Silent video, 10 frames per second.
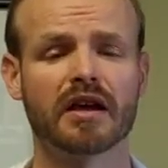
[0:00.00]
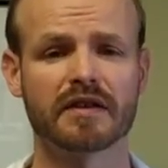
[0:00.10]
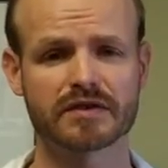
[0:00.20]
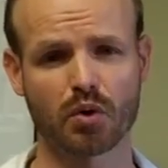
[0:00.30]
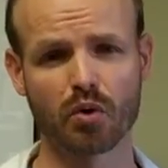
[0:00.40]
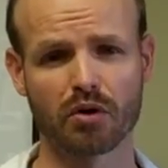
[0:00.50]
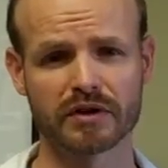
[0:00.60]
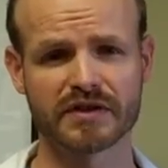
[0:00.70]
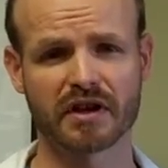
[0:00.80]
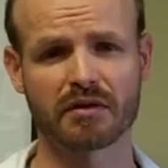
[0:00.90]
And this aura
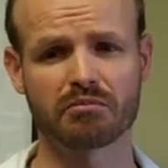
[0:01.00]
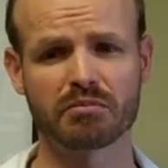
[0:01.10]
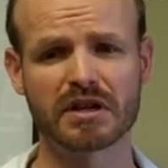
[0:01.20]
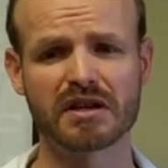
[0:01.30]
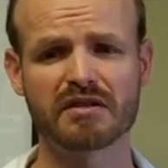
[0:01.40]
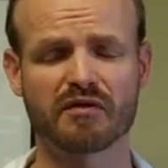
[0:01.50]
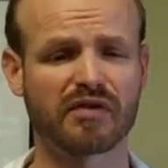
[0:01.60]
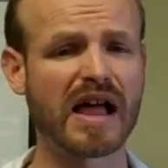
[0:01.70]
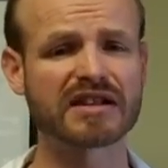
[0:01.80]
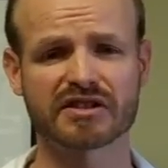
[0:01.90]
is going to be
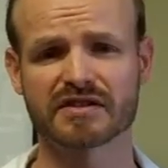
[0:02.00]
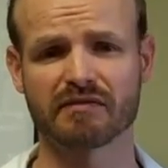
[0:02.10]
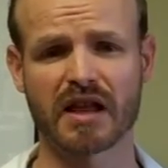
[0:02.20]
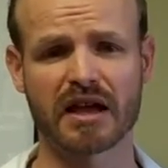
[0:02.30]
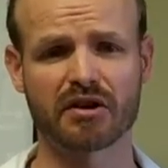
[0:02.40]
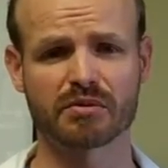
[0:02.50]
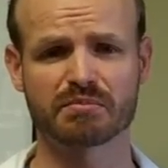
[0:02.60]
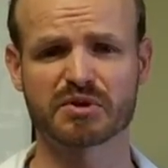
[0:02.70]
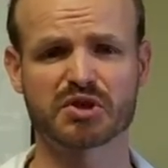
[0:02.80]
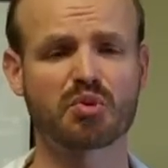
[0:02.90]
flashes of light or
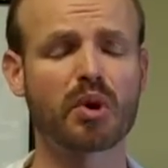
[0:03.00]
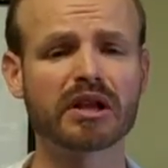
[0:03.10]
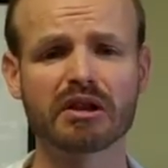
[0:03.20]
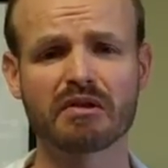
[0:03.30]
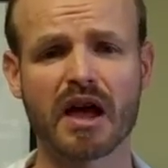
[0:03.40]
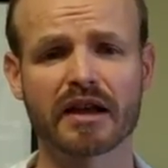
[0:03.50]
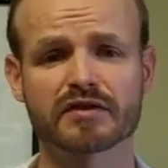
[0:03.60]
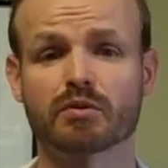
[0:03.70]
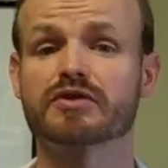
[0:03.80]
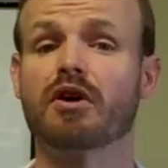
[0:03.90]
squiggly
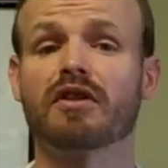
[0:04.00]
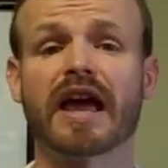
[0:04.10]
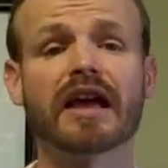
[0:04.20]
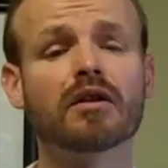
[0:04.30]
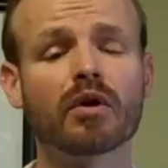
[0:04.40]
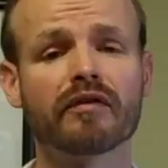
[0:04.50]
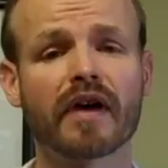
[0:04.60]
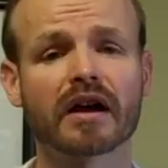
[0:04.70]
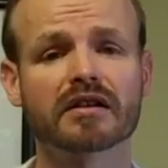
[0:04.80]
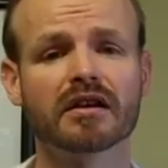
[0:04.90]
lines or what's called a halo
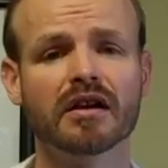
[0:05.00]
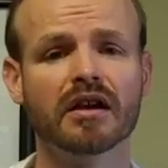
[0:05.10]
effect.